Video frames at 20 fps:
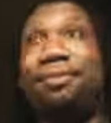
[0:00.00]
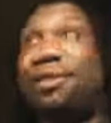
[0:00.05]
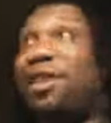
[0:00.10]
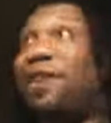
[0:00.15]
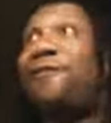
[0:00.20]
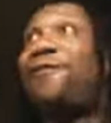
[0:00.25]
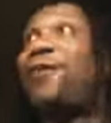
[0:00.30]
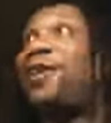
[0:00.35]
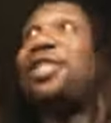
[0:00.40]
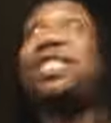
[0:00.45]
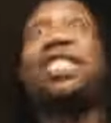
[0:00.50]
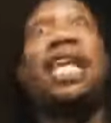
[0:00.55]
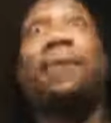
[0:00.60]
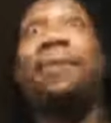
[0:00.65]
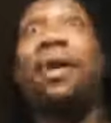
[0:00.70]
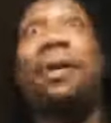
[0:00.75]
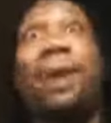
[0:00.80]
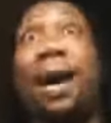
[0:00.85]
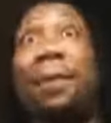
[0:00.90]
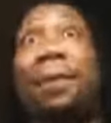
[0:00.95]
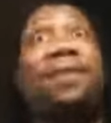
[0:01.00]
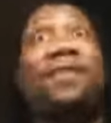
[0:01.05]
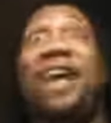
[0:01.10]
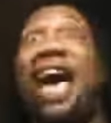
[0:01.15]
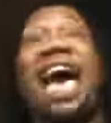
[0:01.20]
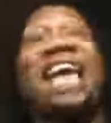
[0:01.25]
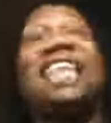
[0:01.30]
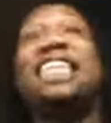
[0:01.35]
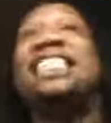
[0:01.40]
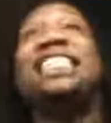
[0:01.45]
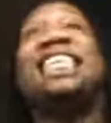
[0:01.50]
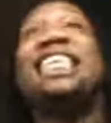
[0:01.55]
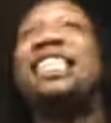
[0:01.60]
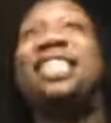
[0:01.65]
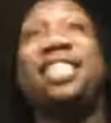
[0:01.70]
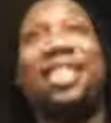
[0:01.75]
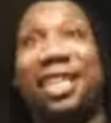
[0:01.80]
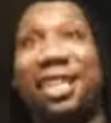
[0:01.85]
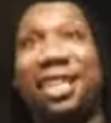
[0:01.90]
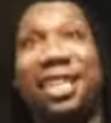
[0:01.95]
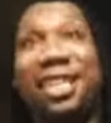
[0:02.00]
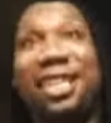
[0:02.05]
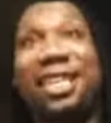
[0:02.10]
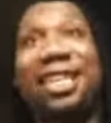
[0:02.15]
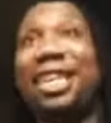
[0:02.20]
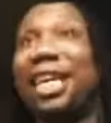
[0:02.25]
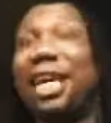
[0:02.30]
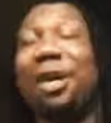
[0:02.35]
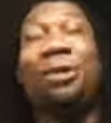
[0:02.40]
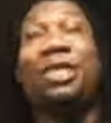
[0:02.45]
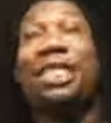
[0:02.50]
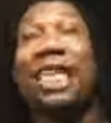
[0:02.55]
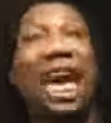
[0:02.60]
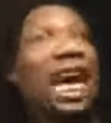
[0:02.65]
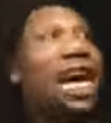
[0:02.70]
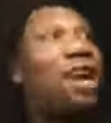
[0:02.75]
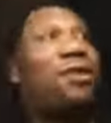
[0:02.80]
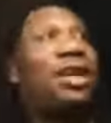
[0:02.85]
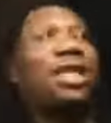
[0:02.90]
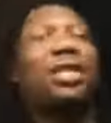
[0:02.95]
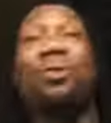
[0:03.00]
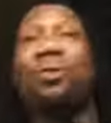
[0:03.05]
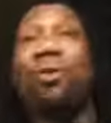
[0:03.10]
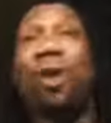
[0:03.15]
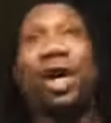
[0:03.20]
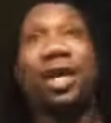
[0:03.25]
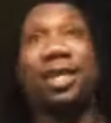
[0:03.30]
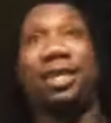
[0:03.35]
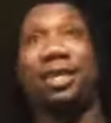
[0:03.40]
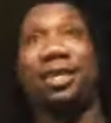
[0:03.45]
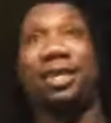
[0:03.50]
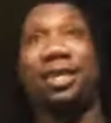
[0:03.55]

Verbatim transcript: The first time hip hop ever had a teacher, it was KRS-One.